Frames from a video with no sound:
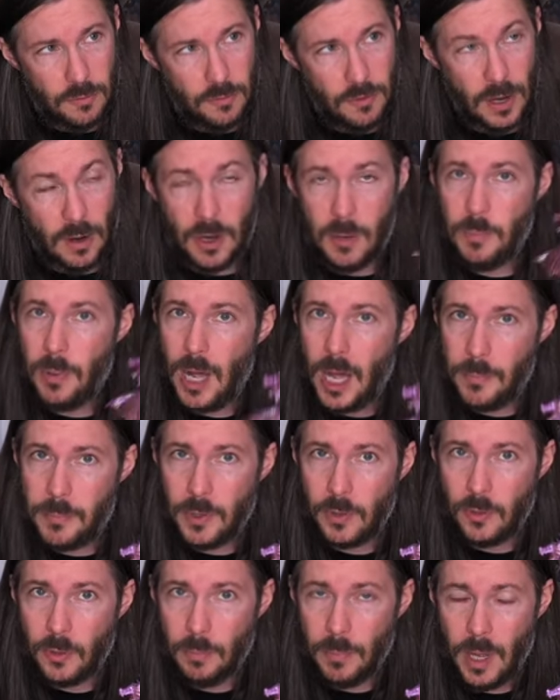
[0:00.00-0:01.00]
very
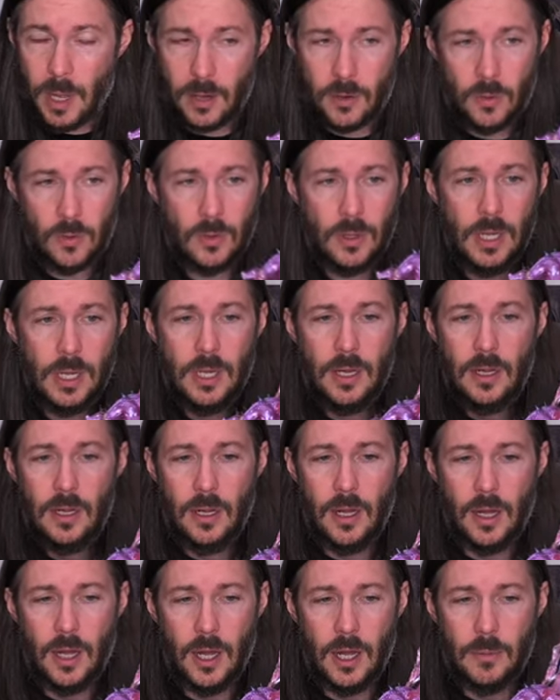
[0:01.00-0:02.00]
popular model
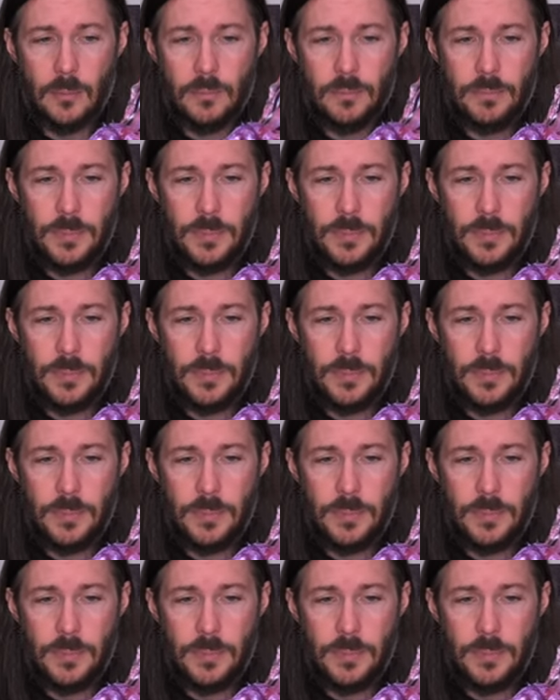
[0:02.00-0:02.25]
um,